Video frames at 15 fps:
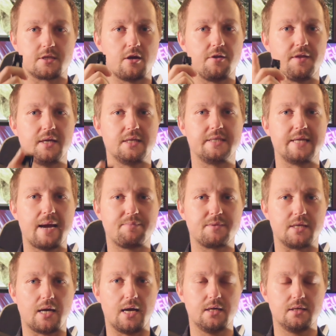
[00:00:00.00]
So the
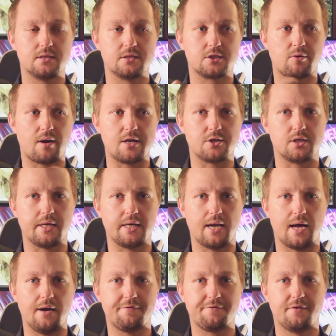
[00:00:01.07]
adapter, strangely
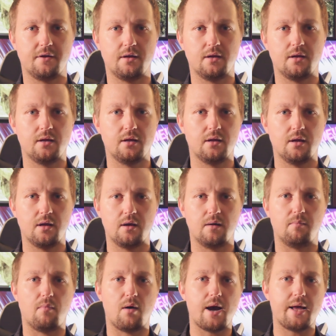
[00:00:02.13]
enough,
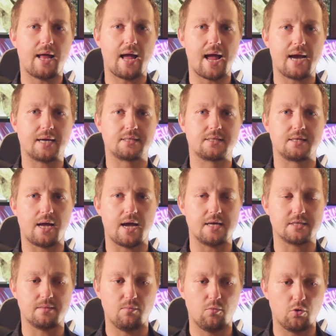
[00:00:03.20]
might act
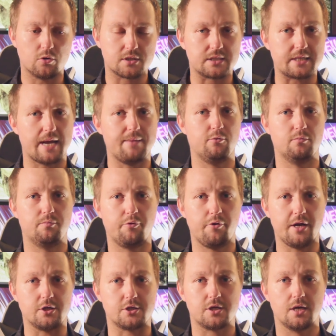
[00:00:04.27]
as a more stable
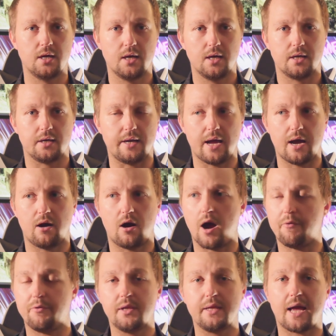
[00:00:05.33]
bridge. Now,
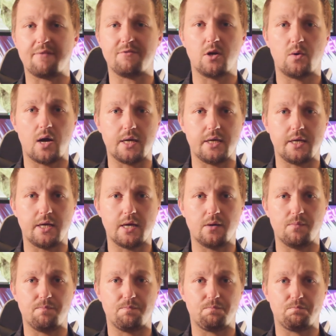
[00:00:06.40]
I really have no
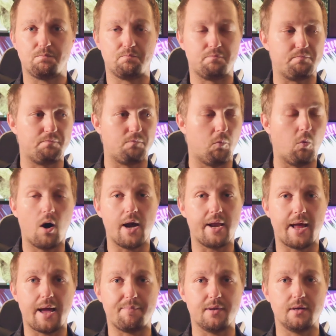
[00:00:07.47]
idea why
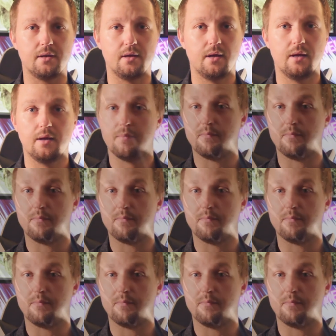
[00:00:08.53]
it happened,